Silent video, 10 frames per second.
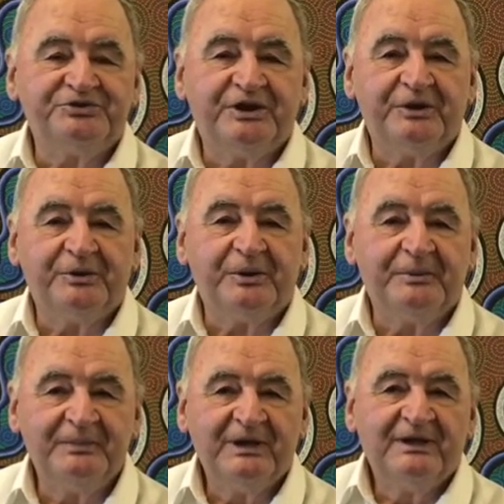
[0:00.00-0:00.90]
So
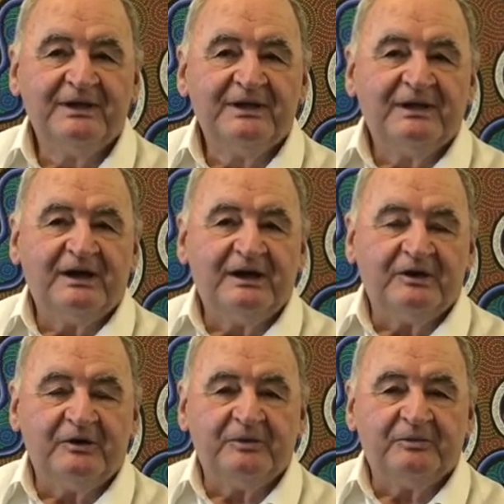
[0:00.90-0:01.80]

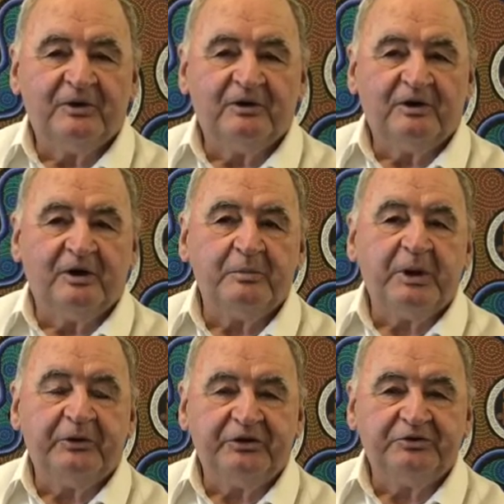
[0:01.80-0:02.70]
I'm
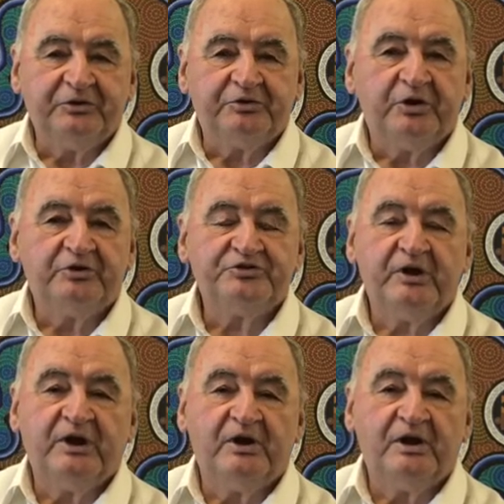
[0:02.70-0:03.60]
married to a Torres
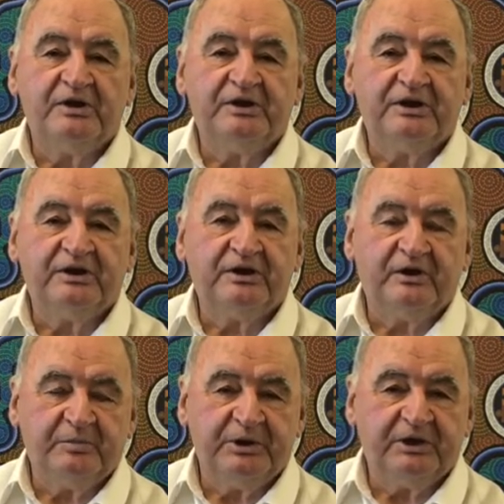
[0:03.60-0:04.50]
Strait Islander, and
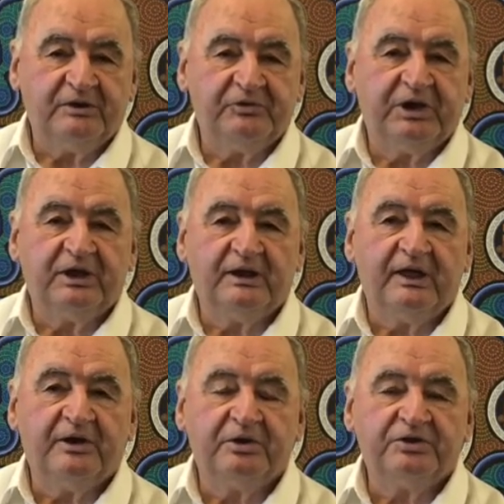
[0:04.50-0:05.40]
I've been living in
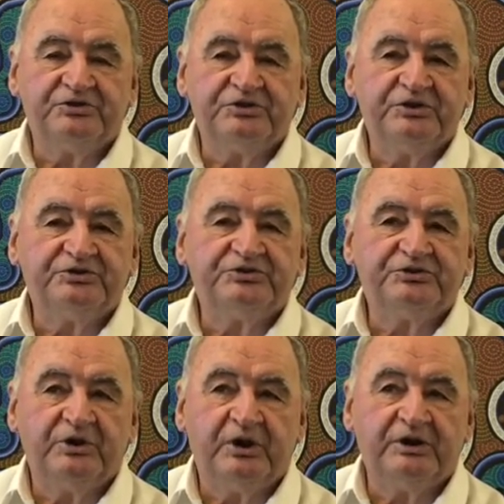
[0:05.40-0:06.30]
Logan
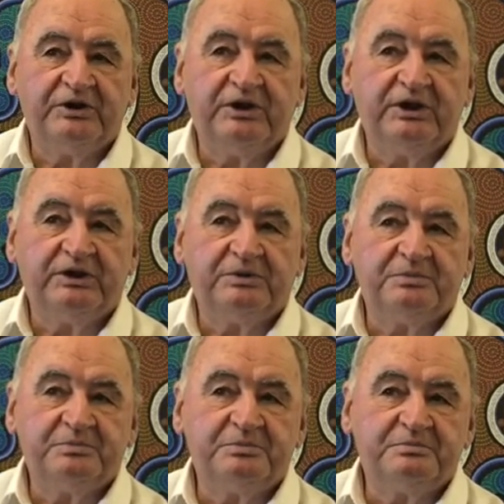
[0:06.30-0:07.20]
since
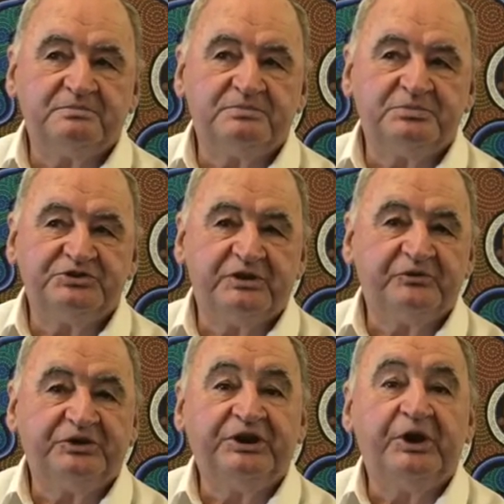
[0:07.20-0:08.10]

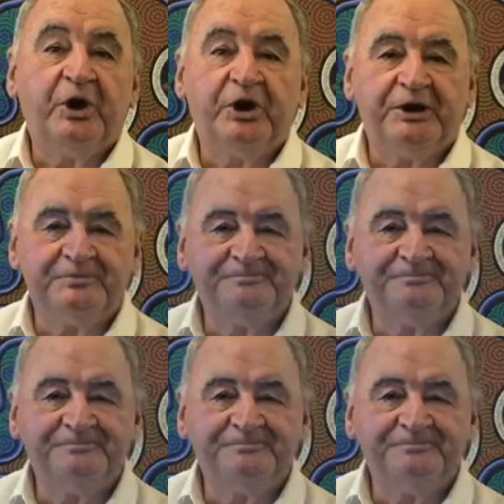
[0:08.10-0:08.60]
1979.